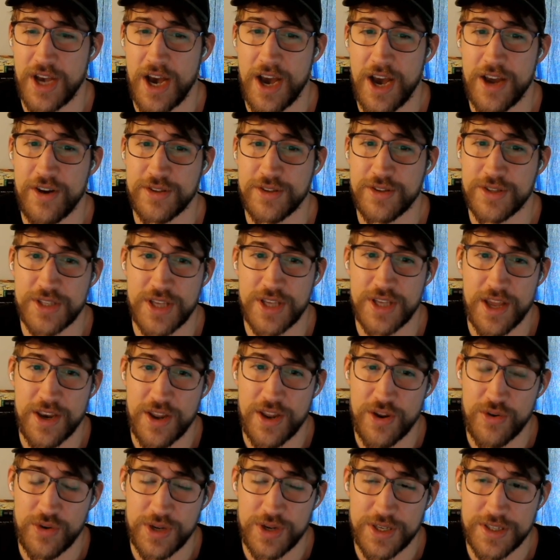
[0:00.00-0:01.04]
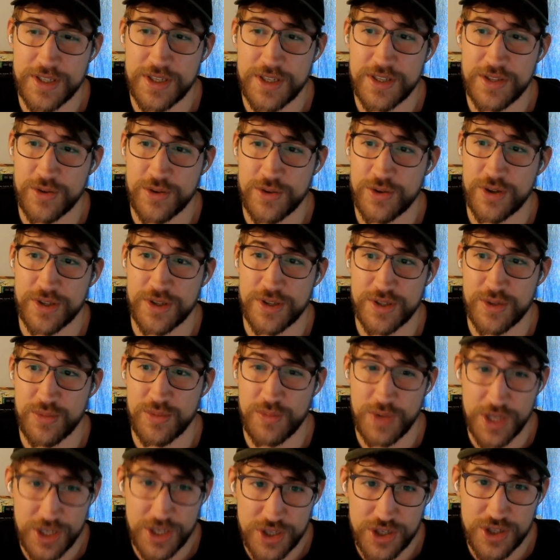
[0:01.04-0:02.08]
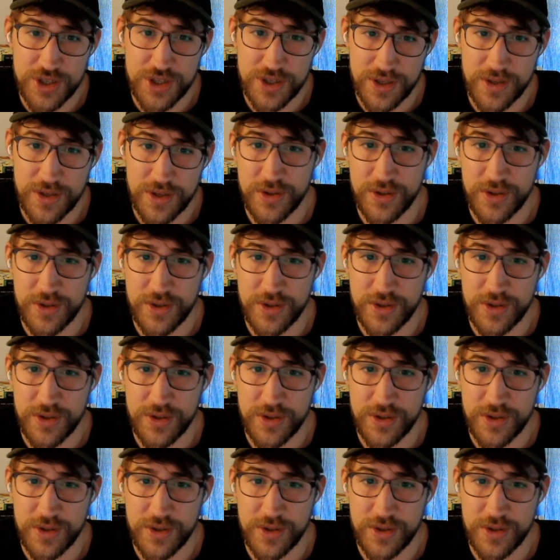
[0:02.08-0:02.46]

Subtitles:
I don't see any reason to not switch